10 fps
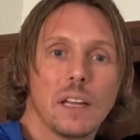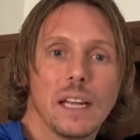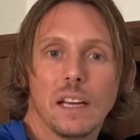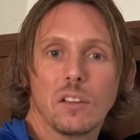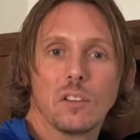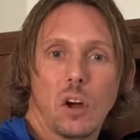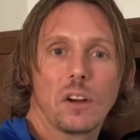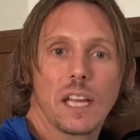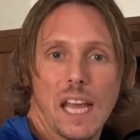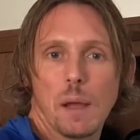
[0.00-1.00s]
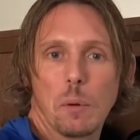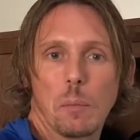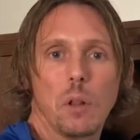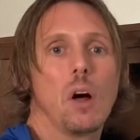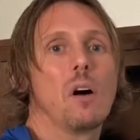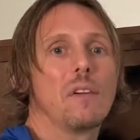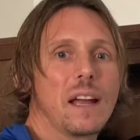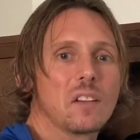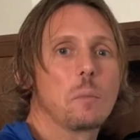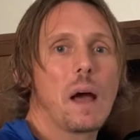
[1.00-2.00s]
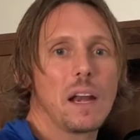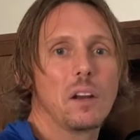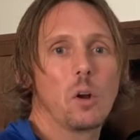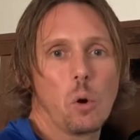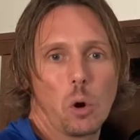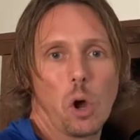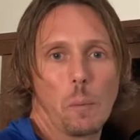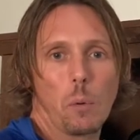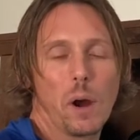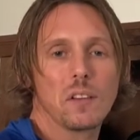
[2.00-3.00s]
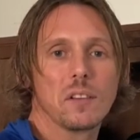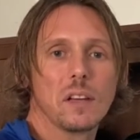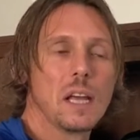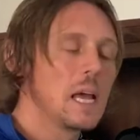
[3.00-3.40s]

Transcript: It is not capable of expanding or compressing.